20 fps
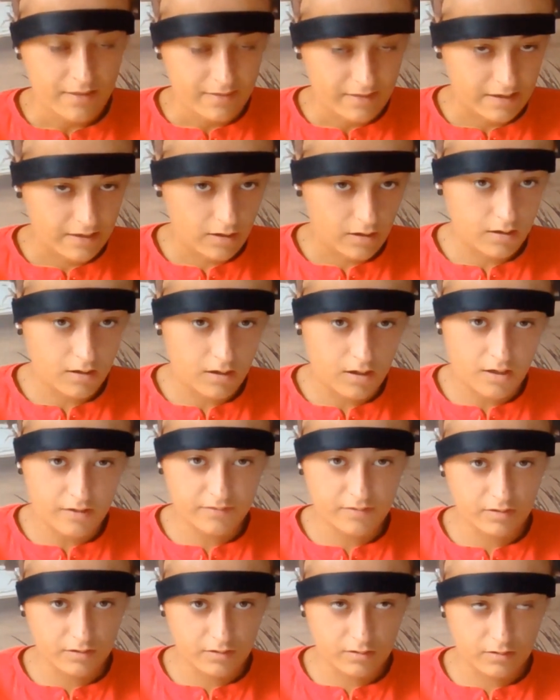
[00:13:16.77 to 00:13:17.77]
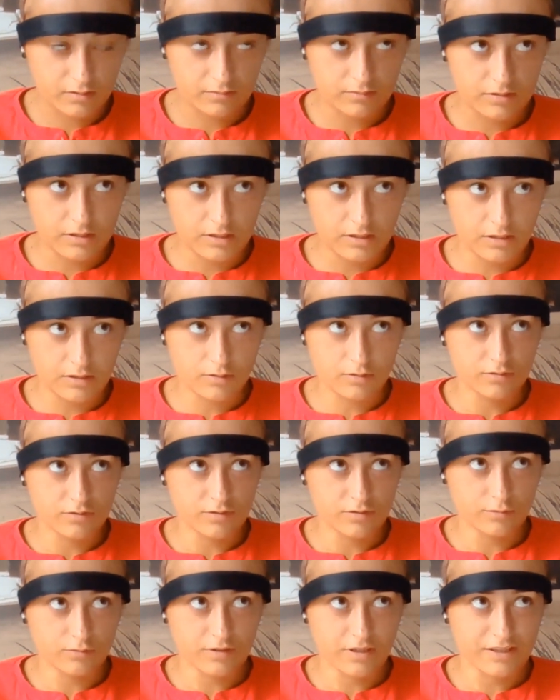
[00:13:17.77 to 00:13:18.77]
Then after the
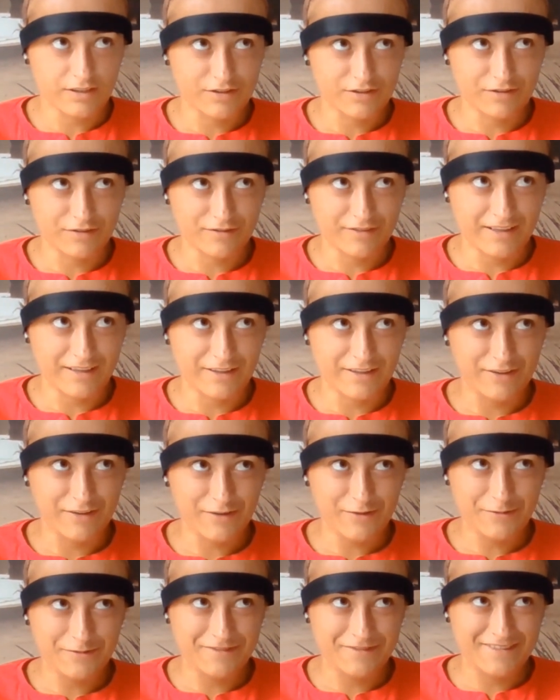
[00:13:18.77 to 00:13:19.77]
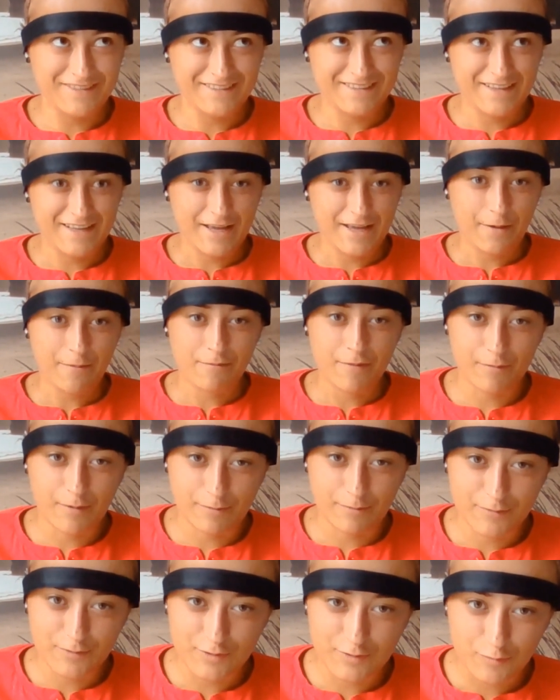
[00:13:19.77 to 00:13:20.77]
consultation, thank you. My
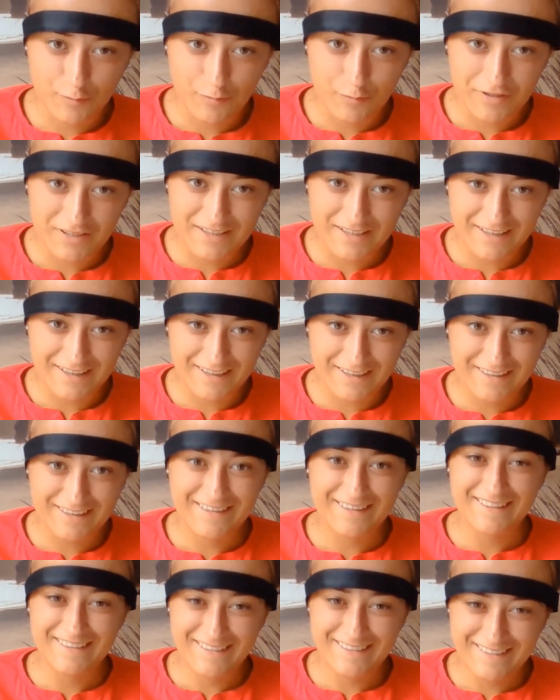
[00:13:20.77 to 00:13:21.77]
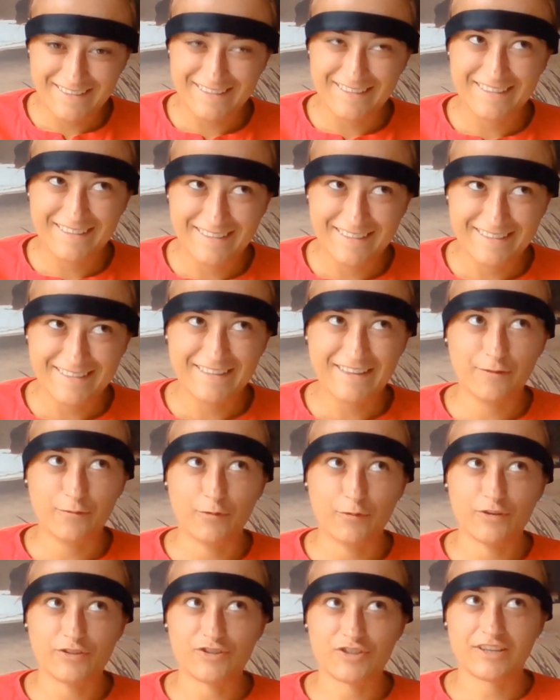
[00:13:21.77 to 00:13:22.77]
mum's just brought me tea.
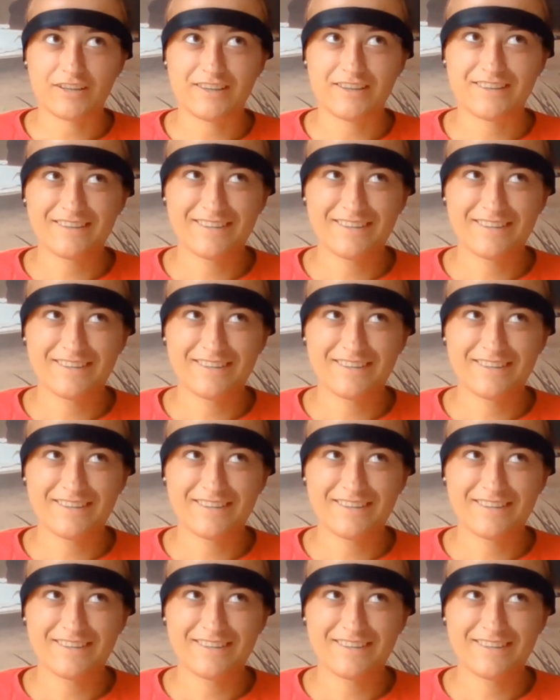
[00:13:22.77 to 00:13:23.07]
What a G.